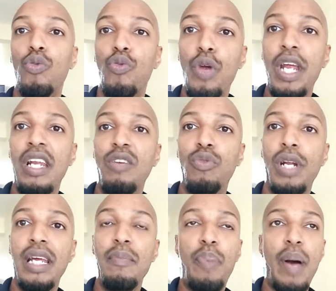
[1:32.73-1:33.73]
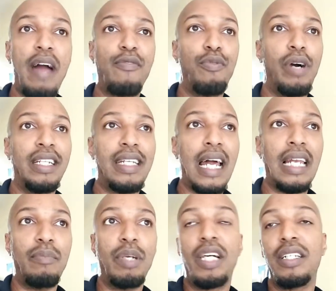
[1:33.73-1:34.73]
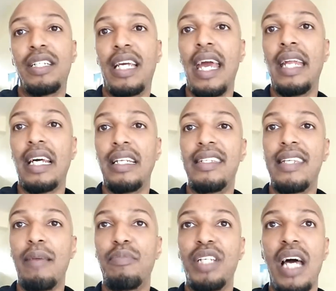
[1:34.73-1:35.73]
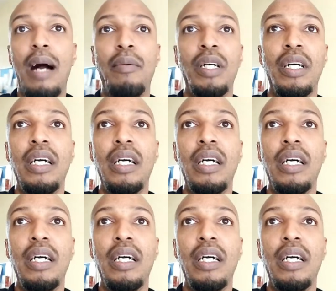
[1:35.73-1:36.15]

really, really impactful and deadly, because again, at the same time,